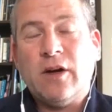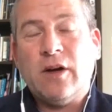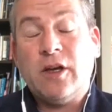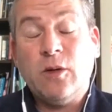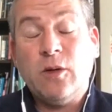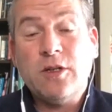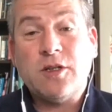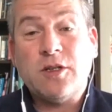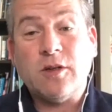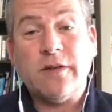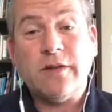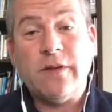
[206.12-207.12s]
a huge
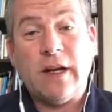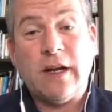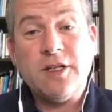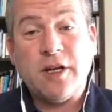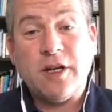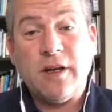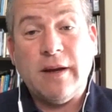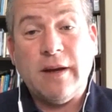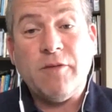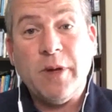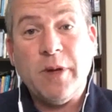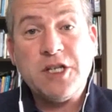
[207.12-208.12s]
source of knowledge and
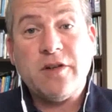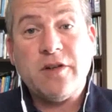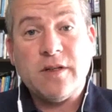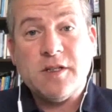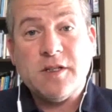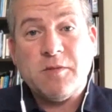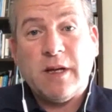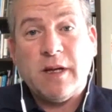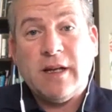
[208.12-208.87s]
information to us as well.